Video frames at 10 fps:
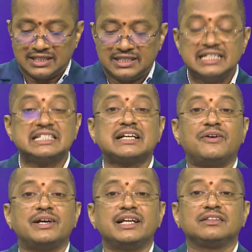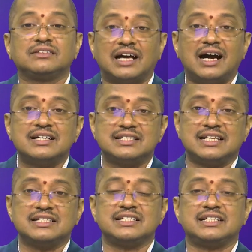discovered in 3rd
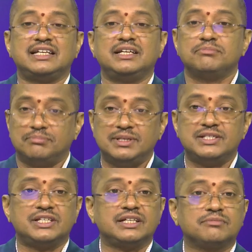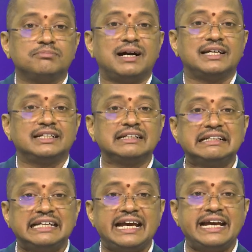century BC by the
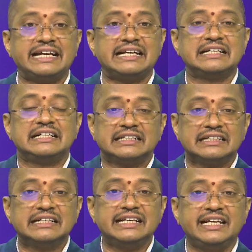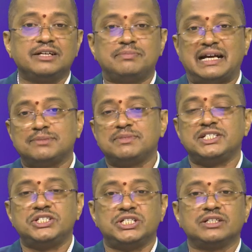Greek
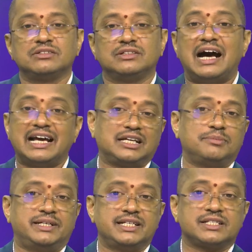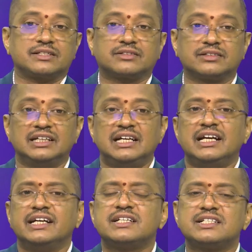mathematician Archimedes.
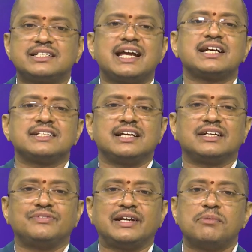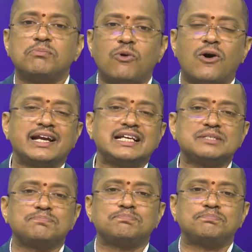It states that when a body
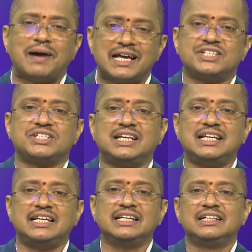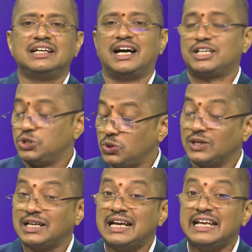is partially or
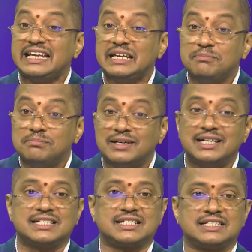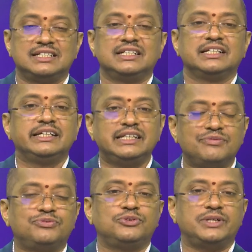totally immersed in a
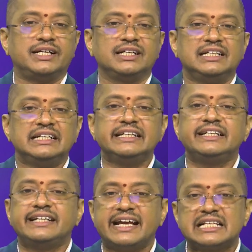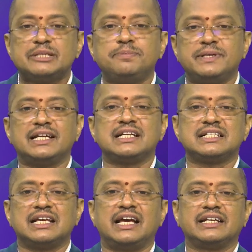fluid, it
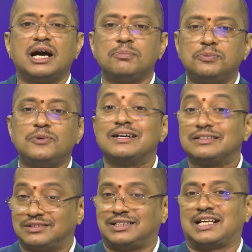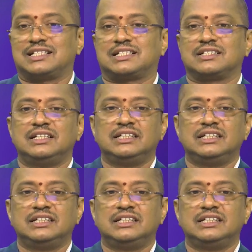experiences an upward thrust